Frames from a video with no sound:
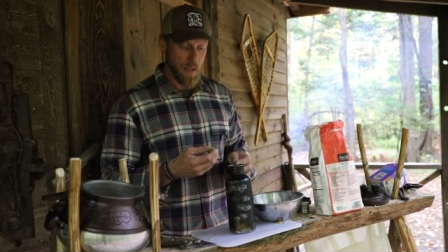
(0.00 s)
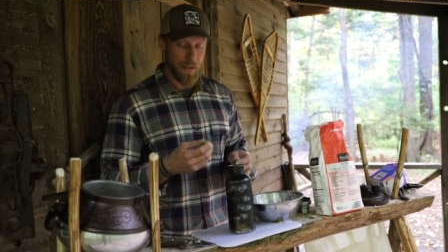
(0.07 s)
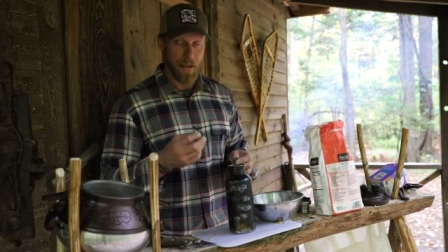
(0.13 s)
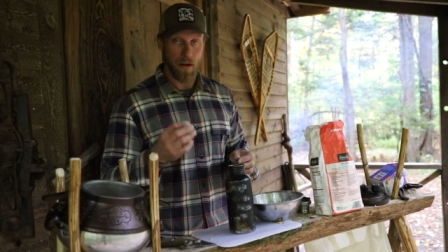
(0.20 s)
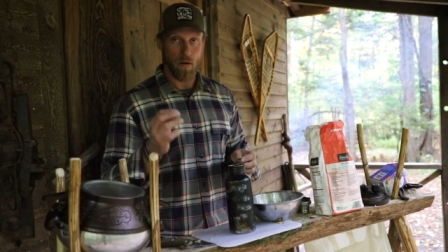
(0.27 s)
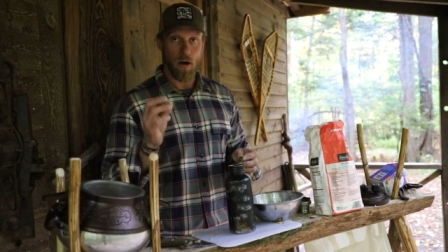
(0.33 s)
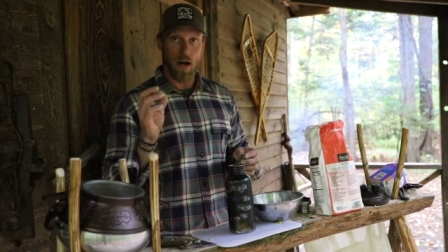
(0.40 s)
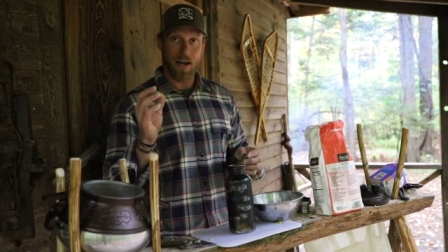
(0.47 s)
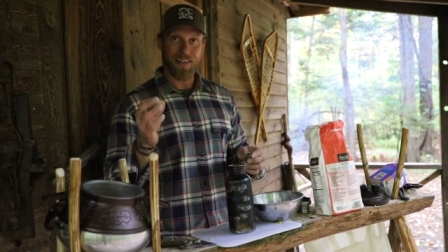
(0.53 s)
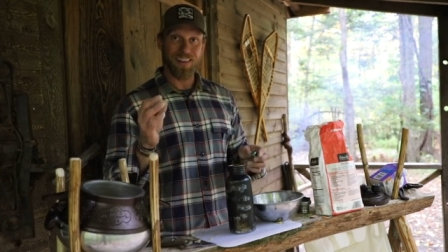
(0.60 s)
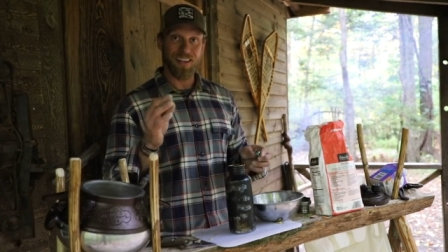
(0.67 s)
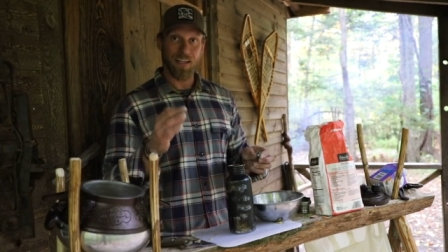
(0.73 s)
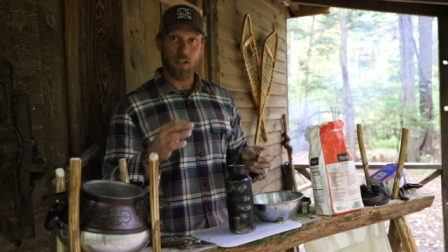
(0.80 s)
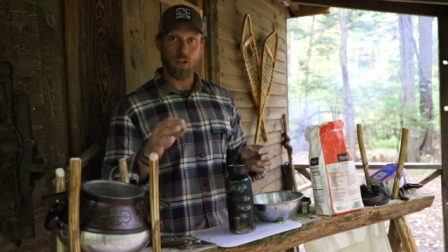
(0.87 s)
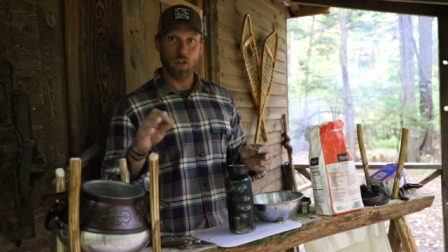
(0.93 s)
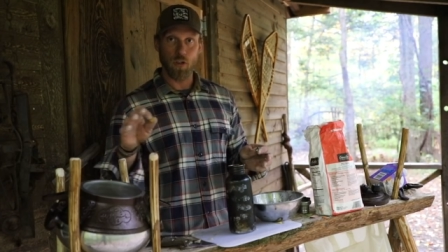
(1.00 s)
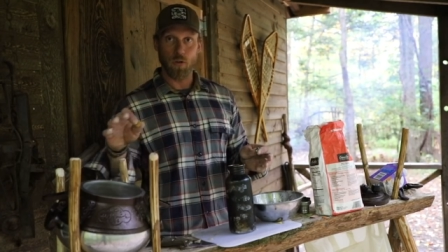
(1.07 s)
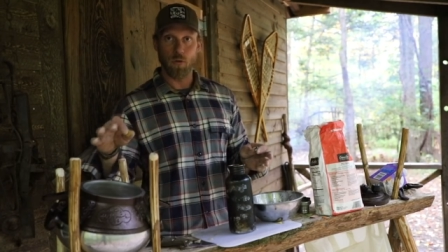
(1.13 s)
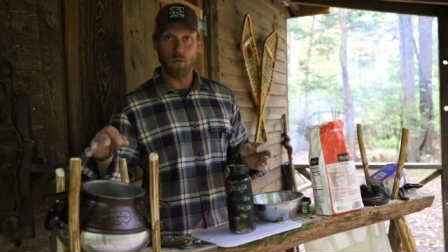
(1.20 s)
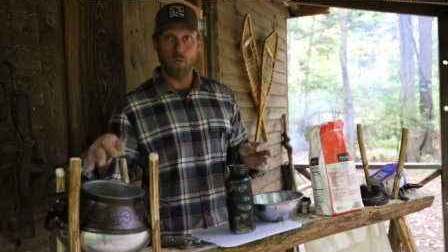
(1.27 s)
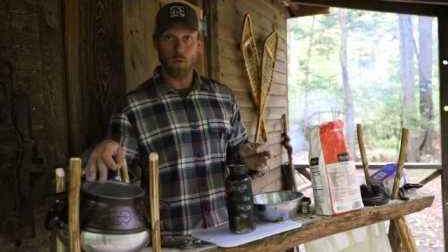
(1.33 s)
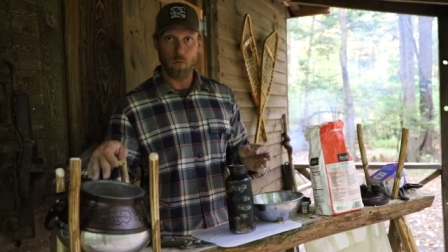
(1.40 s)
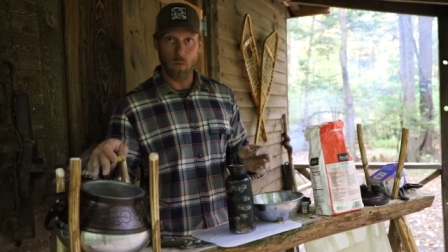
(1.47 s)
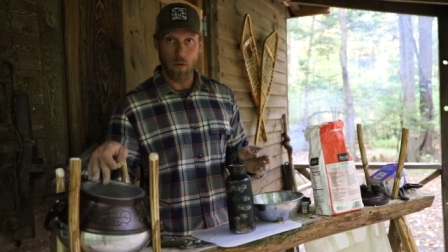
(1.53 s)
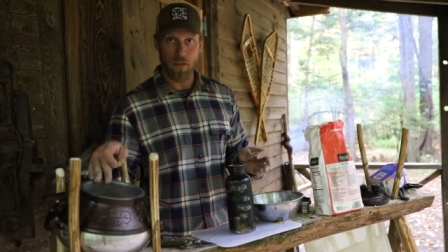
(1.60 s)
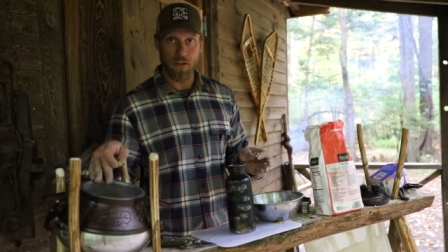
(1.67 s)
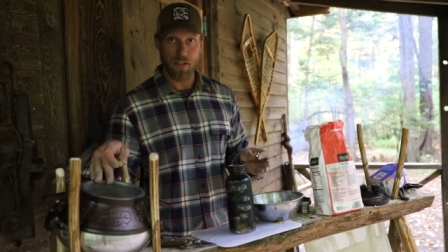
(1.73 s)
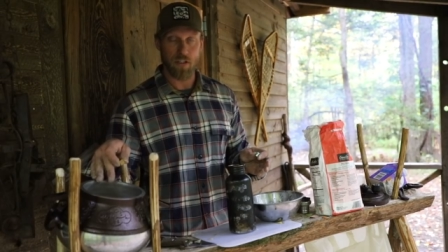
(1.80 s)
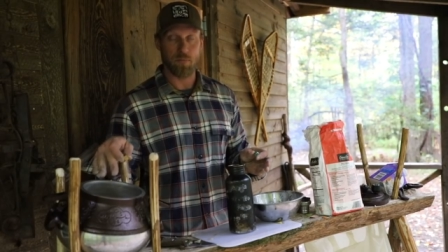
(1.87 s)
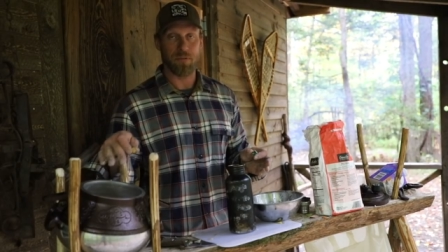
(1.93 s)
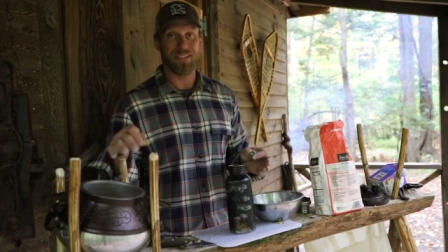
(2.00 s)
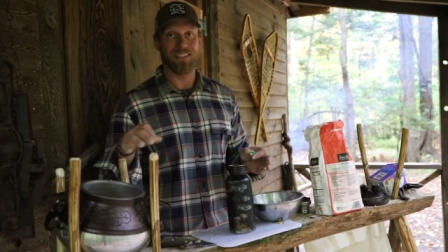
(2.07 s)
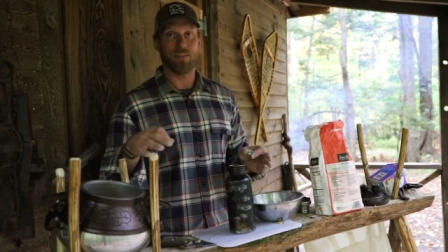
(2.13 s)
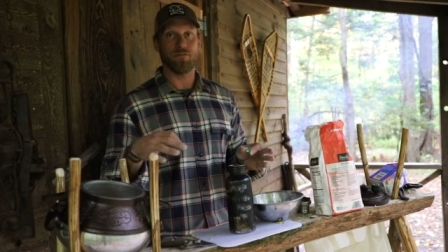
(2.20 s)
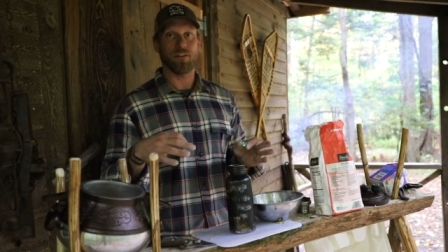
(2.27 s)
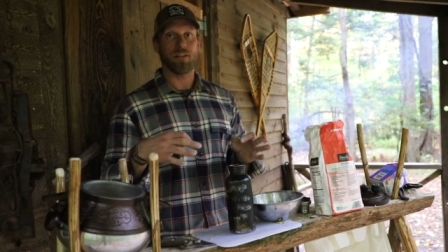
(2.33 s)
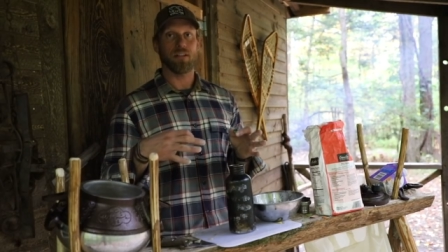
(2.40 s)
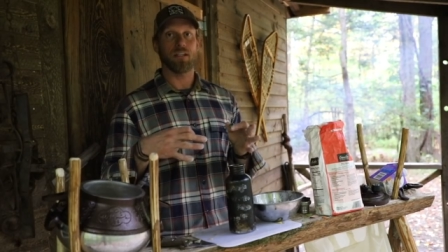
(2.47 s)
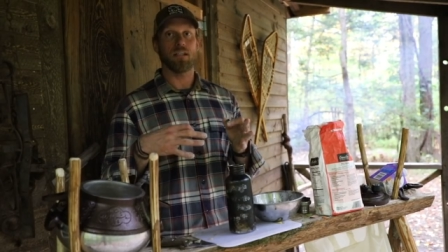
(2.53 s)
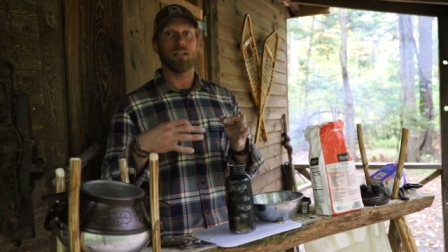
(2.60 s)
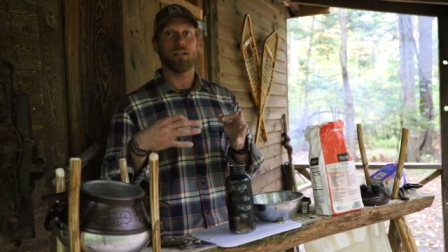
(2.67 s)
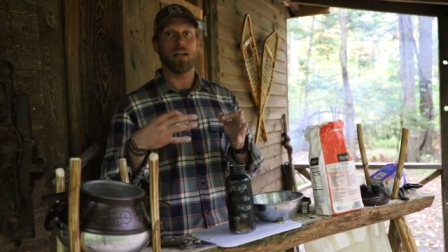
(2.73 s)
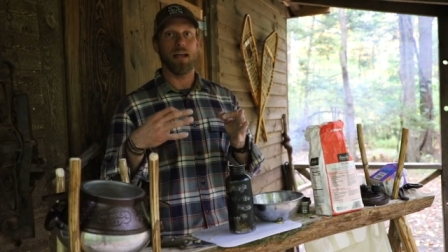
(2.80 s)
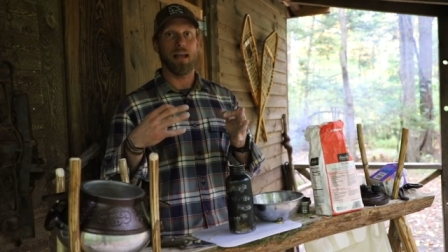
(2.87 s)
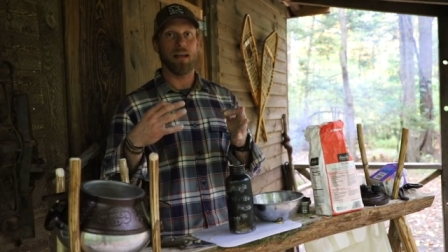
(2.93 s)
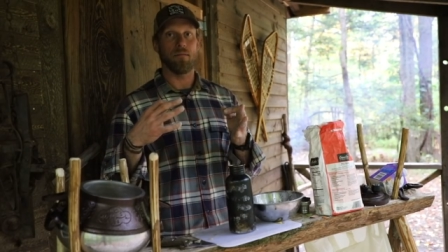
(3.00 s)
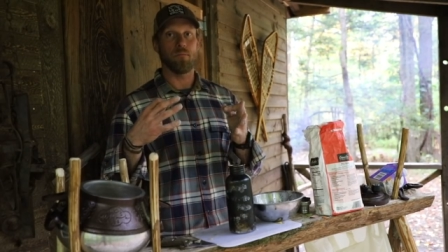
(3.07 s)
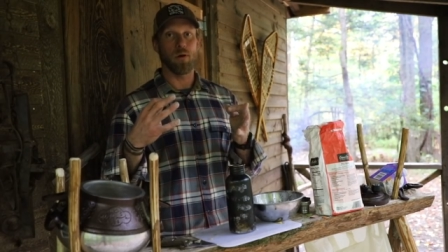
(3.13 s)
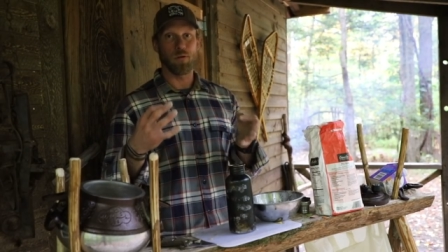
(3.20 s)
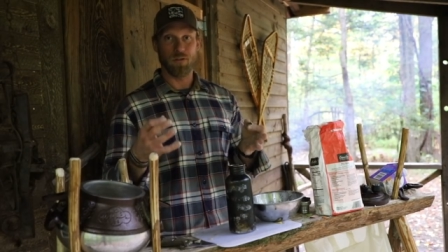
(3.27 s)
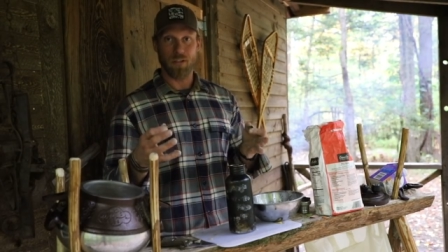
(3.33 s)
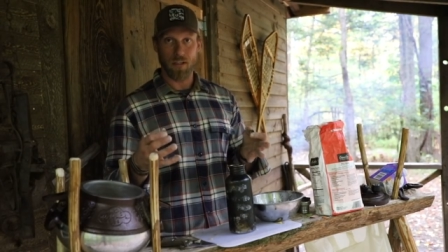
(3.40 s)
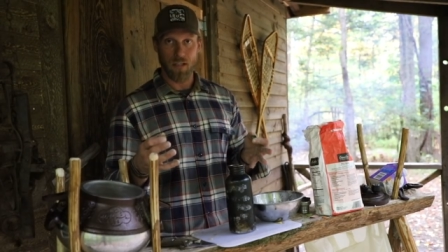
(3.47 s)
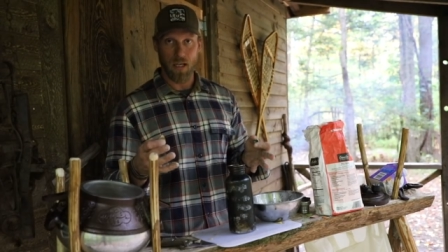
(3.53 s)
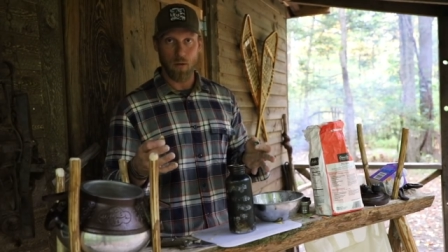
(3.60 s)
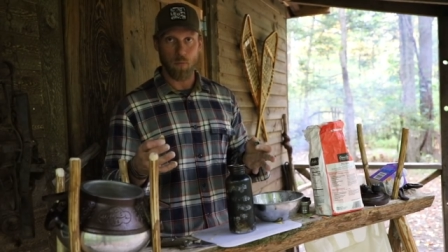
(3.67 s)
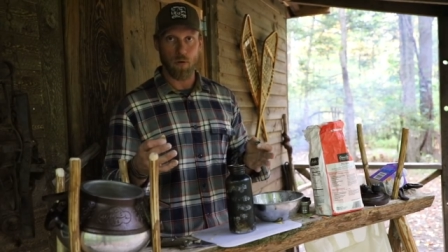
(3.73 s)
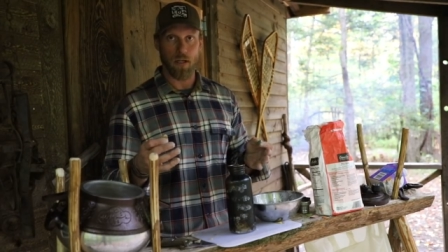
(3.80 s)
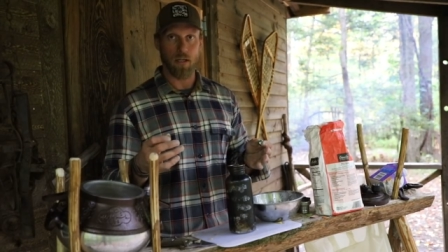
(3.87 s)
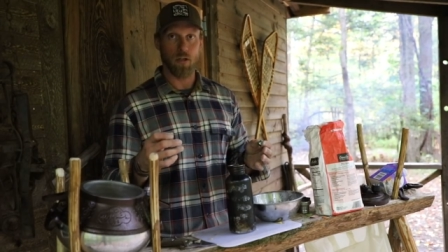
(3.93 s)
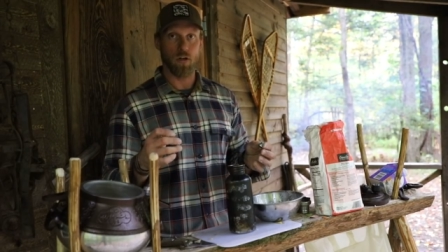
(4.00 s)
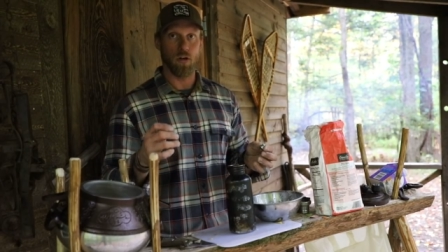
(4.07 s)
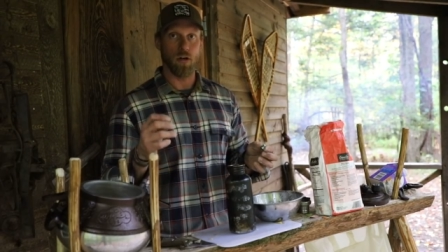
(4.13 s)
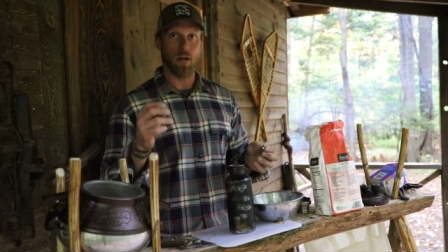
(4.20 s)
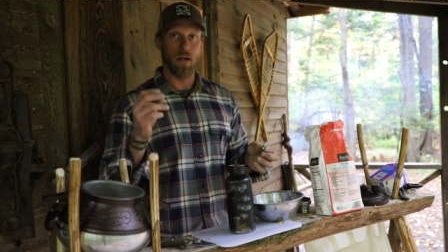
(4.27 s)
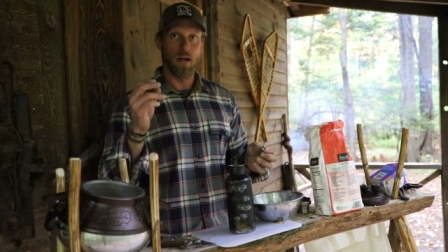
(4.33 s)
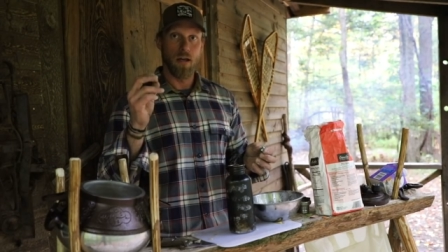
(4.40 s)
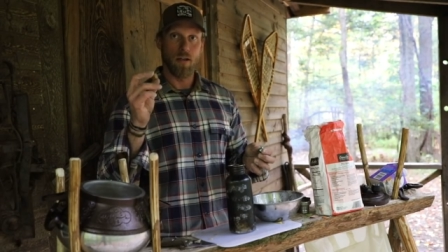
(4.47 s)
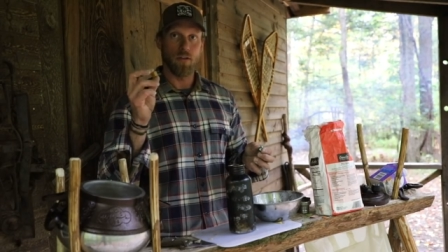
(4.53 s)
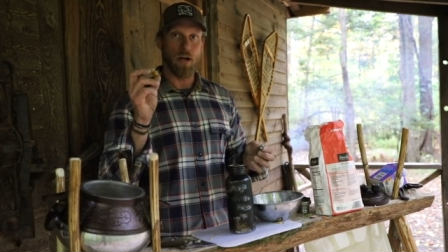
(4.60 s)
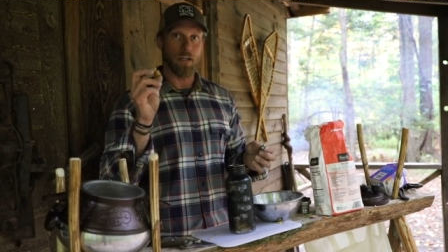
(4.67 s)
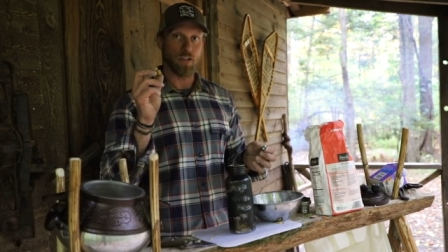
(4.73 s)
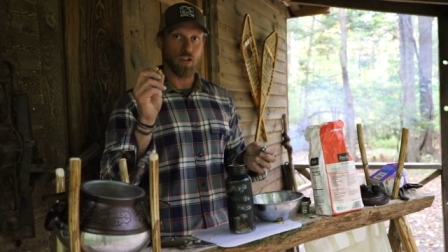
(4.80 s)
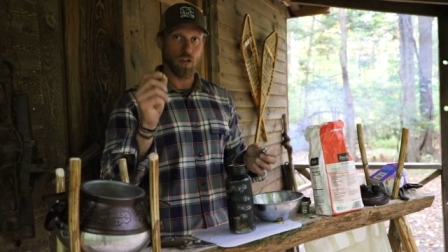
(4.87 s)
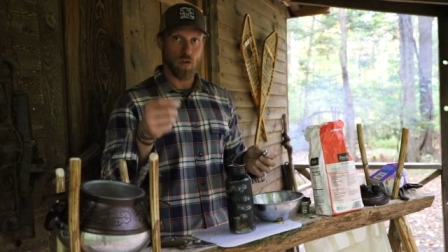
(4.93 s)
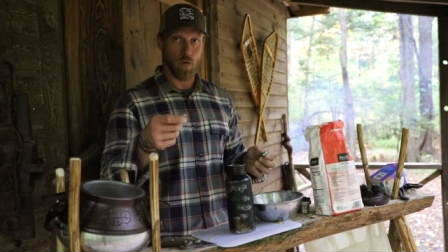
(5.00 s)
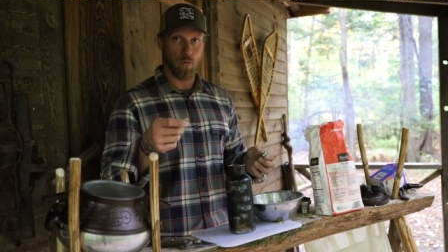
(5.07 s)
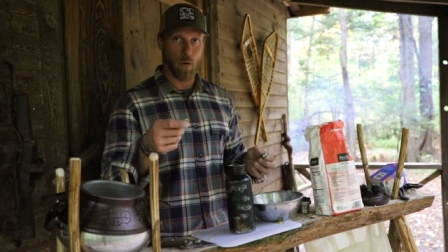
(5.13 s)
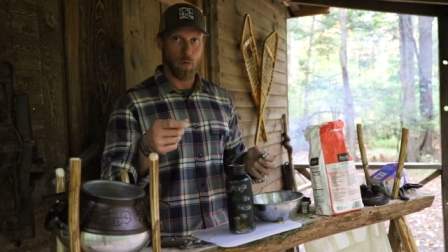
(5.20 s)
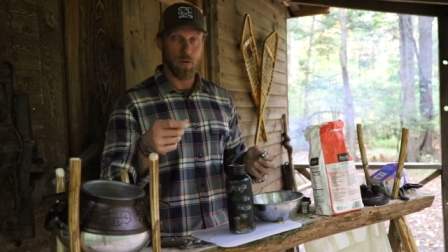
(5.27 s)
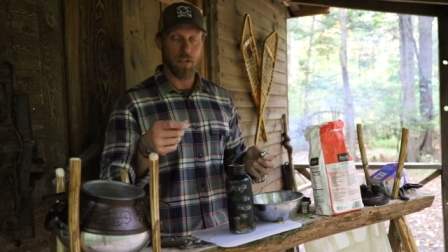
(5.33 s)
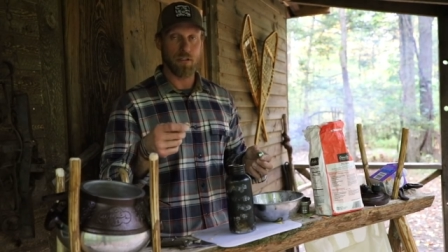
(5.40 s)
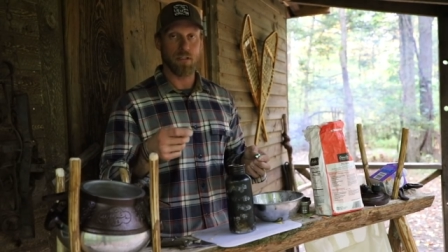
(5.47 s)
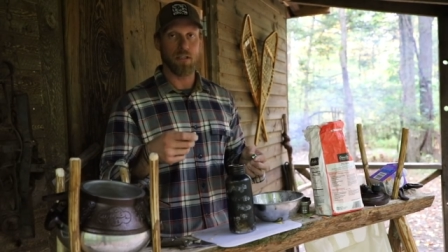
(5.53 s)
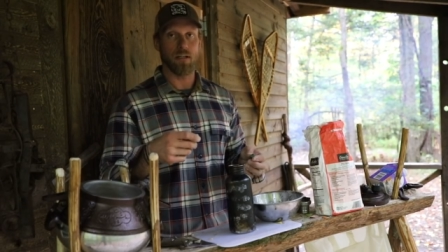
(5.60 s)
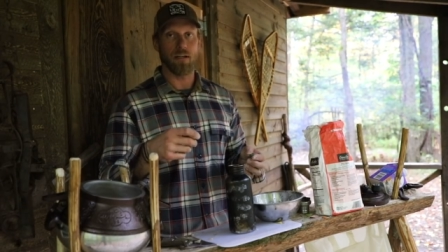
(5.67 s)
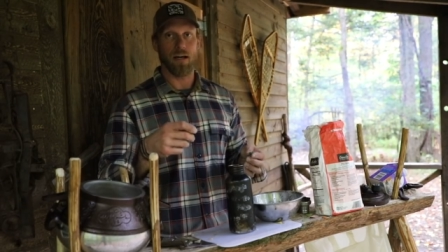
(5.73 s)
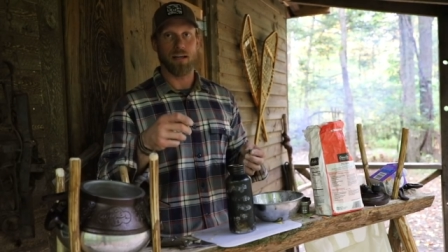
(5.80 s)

Now, I like to, with this specifically, and most of the time when I cook, not just throw these in.